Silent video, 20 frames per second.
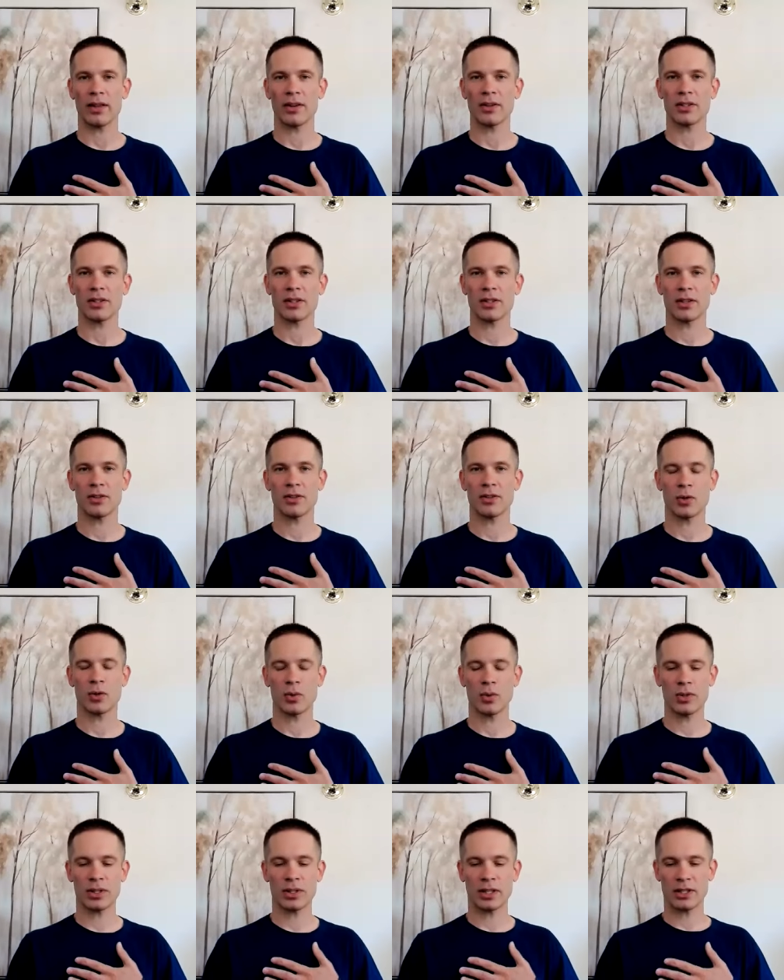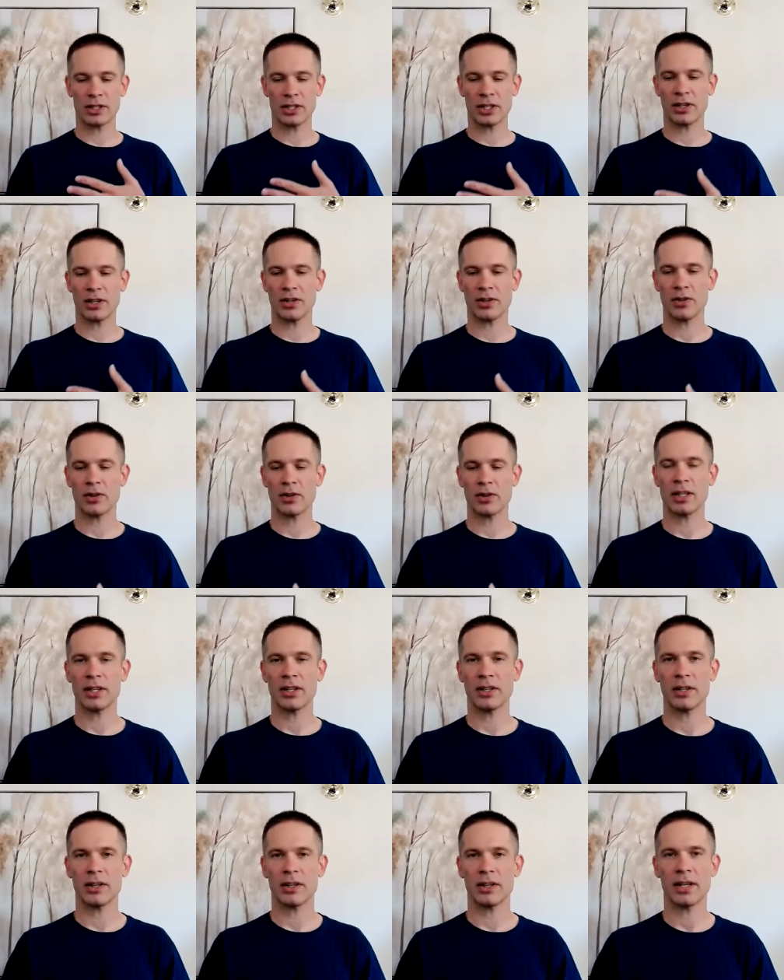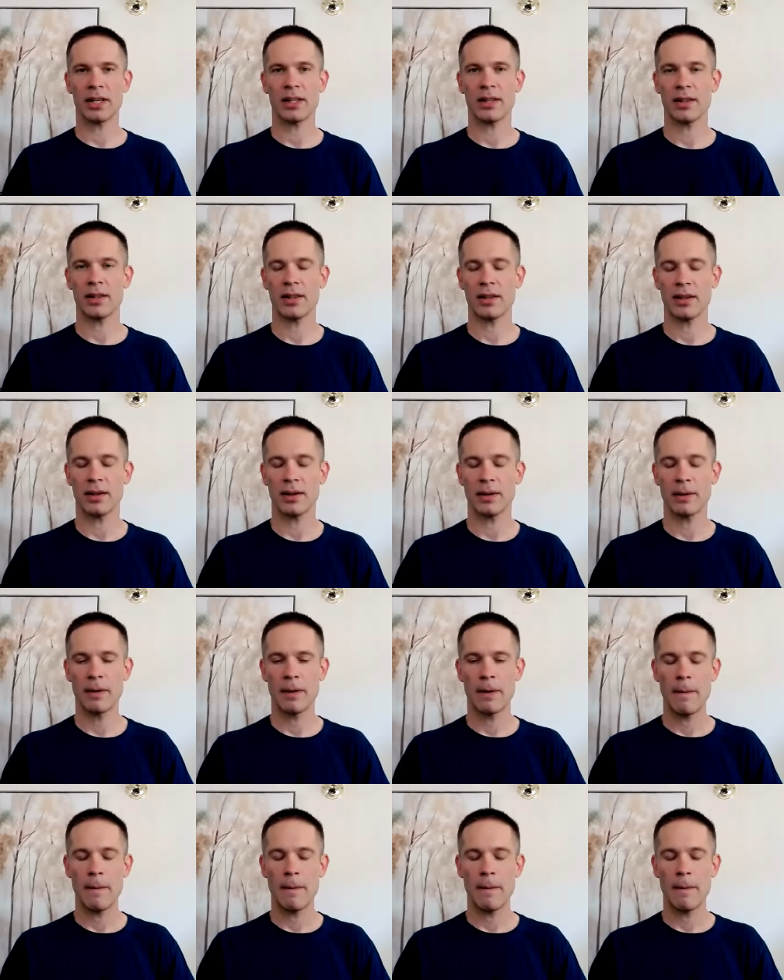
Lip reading: There's tools I shared earlier in the